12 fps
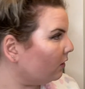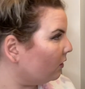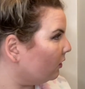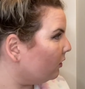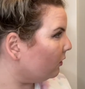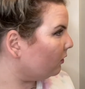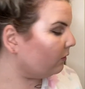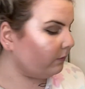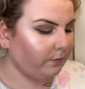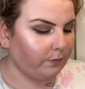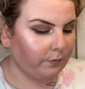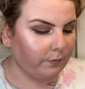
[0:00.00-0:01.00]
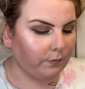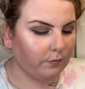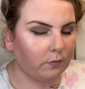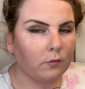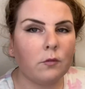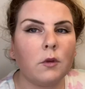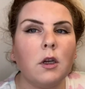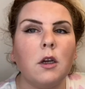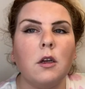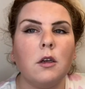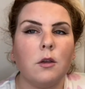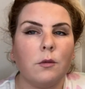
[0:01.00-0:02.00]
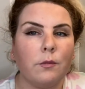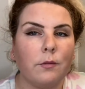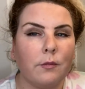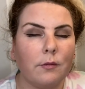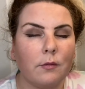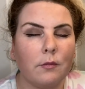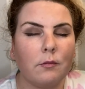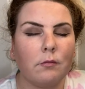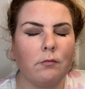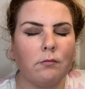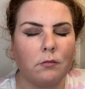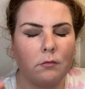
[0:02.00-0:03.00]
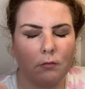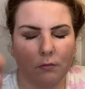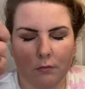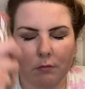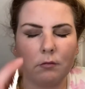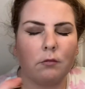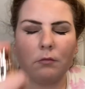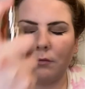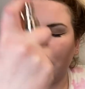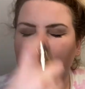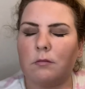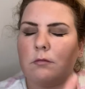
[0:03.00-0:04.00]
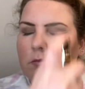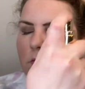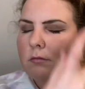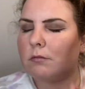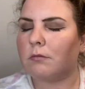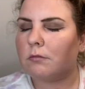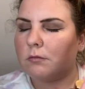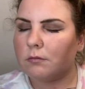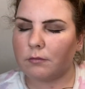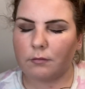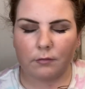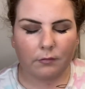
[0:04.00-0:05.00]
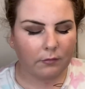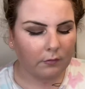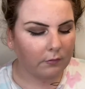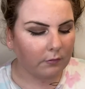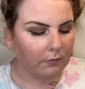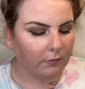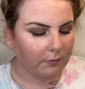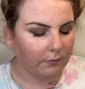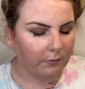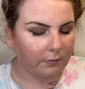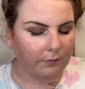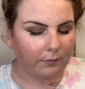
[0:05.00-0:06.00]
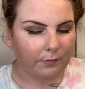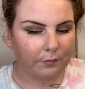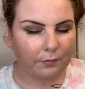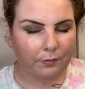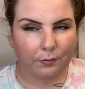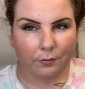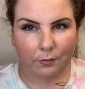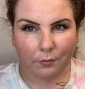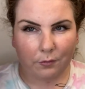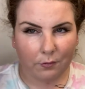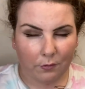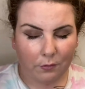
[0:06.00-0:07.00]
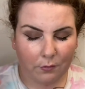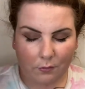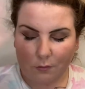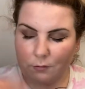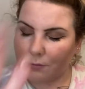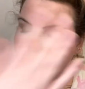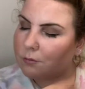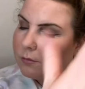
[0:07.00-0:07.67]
(no one is talking)